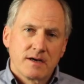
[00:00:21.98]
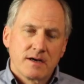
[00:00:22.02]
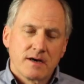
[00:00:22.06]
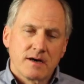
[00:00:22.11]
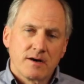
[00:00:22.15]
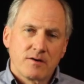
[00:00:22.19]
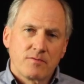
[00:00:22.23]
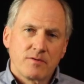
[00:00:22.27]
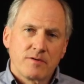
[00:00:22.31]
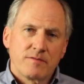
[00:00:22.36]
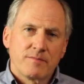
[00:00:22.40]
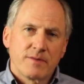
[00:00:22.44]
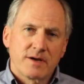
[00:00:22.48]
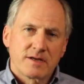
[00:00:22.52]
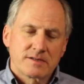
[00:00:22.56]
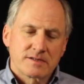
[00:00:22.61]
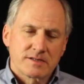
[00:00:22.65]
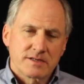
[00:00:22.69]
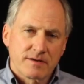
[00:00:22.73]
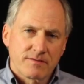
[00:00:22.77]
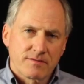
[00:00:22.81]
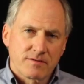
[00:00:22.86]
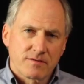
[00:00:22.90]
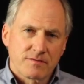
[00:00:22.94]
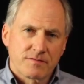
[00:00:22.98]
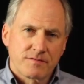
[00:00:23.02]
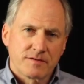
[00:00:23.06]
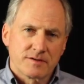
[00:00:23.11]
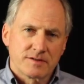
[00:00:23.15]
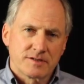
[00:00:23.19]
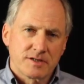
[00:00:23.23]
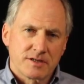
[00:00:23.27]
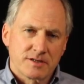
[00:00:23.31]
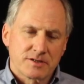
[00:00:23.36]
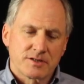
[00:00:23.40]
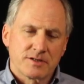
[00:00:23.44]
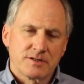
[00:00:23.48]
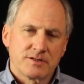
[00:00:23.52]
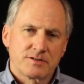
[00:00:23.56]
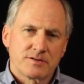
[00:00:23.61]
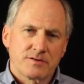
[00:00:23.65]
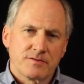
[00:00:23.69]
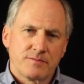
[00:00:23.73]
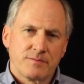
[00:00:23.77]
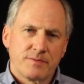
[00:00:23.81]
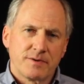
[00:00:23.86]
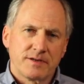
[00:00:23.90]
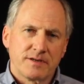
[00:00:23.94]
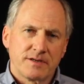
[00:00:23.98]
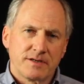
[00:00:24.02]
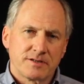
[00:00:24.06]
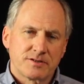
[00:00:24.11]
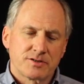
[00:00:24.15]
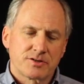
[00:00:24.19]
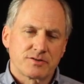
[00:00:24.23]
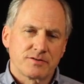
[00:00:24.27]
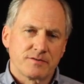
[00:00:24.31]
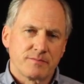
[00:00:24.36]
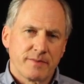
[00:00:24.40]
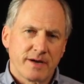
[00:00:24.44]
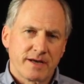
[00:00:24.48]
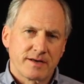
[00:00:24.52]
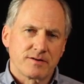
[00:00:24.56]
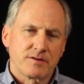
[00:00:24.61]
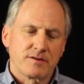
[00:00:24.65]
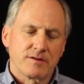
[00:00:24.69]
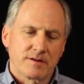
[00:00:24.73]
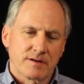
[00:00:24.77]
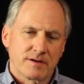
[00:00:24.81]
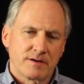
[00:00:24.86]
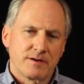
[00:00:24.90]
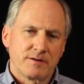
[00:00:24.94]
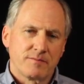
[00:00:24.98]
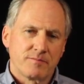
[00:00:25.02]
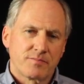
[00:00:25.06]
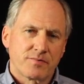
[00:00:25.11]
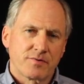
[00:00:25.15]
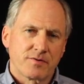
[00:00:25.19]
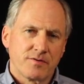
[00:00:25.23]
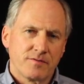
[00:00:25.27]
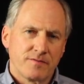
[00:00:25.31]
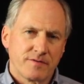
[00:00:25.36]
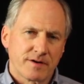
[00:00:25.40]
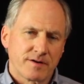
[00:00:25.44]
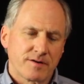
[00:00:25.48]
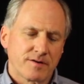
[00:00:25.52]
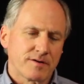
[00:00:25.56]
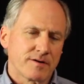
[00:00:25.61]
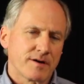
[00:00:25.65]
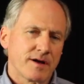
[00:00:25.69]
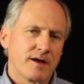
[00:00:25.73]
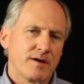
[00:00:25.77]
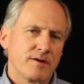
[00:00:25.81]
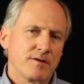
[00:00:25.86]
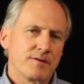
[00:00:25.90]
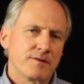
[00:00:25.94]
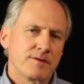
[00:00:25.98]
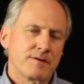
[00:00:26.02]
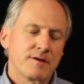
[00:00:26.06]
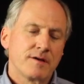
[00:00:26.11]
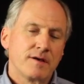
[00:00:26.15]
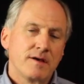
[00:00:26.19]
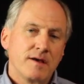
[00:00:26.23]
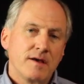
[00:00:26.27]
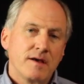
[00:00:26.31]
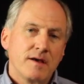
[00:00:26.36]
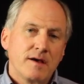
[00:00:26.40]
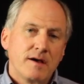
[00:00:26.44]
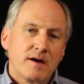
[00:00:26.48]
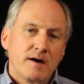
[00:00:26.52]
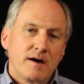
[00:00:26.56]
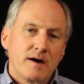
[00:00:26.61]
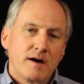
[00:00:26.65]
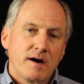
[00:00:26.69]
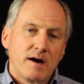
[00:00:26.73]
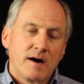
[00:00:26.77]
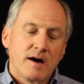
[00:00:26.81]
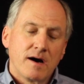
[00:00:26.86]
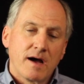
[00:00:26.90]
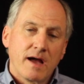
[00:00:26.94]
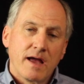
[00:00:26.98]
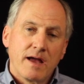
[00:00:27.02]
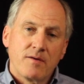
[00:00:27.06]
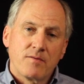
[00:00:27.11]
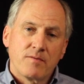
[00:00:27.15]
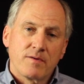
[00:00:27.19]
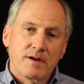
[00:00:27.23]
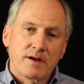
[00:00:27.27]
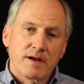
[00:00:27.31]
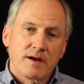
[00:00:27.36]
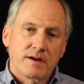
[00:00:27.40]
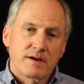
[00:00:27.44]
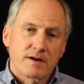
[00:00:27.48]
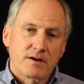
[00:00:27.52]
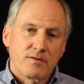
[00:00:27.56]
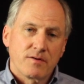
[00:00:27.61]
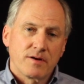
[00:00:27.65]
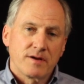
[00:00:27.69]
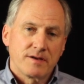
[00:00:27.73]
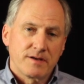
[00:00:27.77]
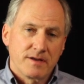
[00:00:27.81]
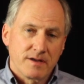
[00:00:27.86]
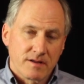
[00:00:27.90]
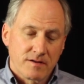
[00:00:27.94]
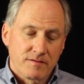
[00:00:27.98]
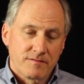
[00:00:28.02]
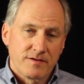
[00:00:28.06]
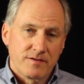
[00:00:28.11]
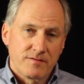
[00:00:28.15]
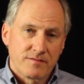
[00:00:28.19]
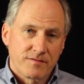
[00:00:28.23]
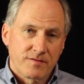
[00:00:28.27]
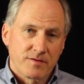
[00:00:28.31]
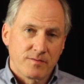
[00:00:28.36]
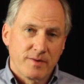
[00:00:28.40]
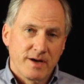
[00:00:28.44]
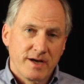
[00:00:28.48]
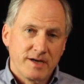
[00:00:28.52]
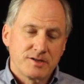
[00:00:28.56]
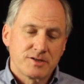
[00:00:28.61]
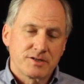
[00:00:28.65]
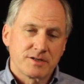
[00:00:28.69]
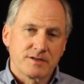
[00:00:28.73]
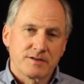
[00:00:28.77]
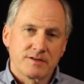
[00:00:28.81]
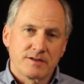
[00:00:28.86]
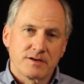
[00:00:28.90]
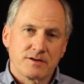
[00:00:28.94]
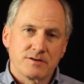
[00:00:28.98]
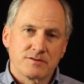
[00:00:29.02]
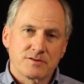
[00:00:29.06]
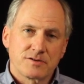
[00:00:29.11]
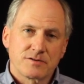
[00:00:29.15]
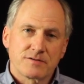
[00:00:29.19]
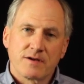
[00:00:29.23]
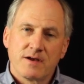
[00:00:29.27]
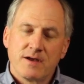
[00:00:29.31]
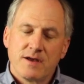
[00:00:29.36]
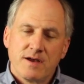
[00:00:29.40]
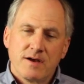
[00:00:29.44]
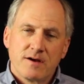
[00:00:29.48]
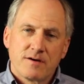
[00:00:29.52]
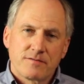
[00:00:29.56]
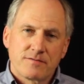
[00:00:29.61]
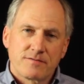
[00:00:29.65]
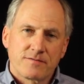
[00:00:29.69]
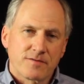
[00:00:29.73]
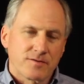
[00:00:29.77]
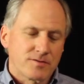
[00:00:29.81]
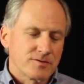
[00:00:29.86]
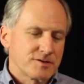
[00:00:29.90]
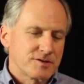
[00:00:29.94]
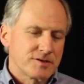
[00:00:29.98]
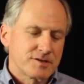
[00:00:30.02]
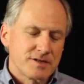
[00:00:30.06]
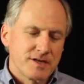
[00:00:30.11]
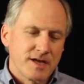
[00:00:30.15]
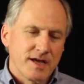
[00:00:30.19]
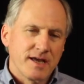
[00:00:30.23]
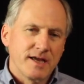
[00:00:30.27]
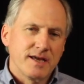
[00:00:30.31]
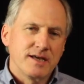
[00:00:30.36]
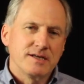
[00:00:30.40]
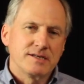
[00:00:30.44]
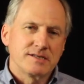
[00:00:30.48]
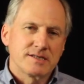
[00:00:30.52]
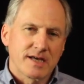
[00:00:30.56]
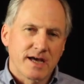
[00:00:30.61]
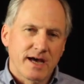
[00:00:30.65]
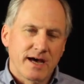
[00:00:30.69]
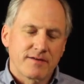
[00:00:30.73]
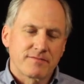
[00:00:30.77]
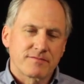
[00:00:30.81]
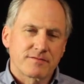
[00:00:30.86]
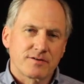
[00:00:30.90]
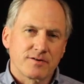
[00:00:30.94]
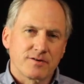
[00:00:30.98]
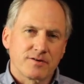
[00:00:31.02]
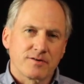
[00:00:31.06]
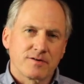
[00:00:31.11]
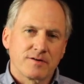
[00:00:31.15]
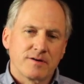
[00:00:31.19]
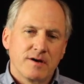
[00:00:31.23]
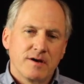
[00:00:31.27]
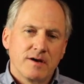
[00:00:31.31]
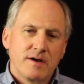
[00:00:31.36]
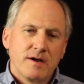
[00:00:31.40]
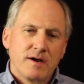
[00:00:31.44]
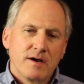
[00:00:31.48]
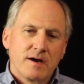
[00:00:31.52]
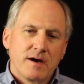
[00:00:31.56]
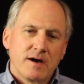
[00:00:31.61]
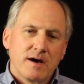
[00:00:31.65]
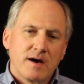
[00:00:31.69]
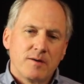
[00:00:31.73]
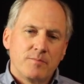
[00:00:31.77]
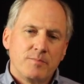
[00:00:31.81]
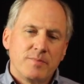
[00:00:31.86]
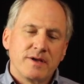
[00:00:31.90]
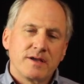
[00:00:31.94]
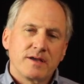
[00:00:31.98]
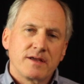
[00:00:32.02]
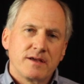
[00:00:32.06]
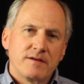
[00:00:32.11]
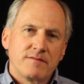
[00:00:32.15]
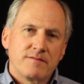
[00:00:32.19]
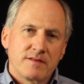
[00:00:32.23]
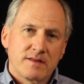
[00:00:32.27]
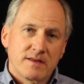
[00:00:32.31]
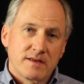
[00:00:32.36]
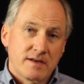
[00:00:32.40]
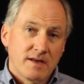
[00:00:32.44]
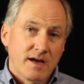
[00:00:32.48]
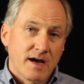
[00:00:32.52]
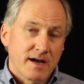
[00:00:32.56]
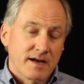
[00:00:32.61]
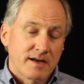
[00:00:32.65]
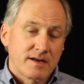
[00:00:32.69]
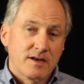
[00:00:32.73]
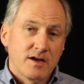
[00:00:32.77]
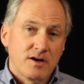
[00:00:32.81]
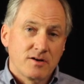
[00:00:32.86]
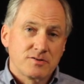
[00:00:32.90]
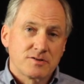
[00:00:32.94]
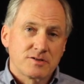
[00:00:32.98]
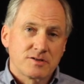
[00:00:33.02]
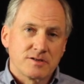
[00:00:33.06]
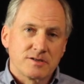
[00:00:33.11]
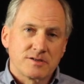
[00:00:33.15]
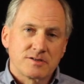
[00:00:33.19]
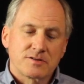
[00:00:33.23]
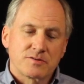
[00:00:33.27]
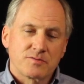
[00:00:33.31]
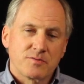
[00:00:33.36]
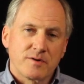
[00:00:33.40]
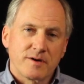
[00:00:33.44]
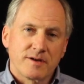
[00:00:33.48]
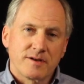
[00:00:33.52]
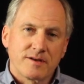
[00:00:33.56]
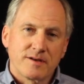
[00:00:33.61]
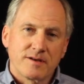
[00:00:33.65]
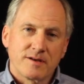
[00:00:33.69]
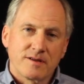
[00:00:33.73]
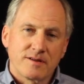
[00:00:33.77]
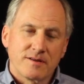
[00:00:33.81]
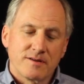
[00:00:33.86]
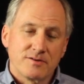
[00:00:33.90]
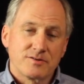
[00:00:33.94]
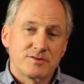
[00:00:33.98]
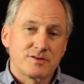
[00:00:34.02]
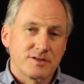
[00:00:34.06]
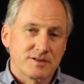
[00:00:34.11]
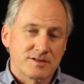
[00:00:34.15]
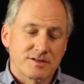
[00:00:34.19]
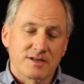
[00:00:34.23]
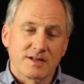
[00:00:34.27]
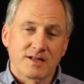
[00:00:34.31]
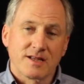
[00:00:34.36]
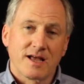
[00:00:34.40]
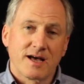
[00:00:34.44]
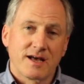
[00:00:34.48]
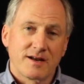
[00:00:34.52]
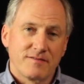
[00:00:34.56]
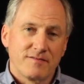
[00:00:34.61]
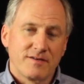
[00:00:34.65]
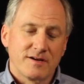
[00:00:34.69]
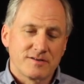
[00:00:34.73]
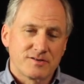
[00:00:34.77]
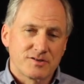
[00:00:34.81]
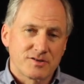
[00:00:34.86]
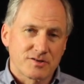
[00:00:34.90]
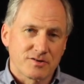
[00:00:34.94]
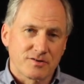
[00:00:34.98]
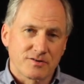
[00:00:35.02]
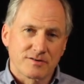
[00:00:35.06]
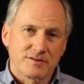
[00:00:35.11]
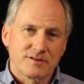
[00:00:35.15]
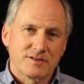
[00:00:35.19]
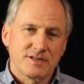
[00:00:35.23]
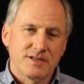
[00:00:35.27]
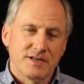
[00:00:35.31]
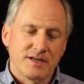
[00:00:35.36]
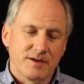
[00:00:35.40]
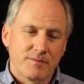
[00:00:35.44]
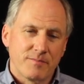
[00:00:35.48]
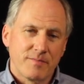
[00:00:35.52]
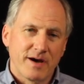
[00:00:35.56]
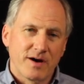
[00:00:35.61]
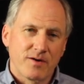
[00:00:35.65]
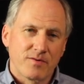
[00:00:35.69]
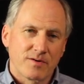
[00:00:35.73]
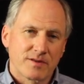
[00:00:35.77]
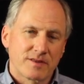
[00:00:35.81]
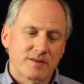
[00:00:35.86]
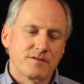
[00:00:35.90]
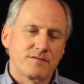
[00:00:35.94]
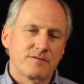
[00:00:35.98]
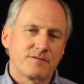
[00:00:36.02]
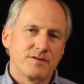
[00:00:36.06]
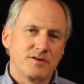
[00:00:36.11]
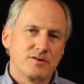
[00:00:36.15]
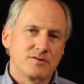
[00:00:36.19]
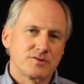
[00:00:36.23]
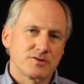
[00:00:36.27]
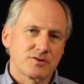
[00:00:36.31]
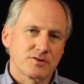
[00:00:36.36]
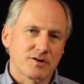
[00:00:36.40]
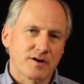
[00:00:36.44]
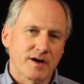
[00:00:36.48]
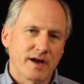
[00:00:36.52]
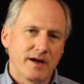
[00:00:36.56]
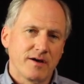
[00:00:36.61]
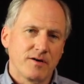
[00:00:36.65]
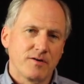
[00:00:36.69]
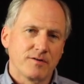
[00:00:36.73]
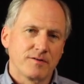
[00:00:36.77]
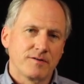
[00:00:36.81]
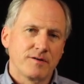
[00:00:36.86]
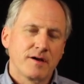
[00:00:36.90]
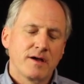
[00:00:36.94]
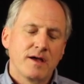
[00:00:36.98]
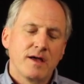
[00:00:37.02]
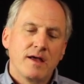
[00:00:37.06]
Uh, we've met several physicians who've been instrumental in improving her health, uh, and we got a great deal of information those first days after uh, being given the diagnosis when there's just a lot of uncertainty about what the future held.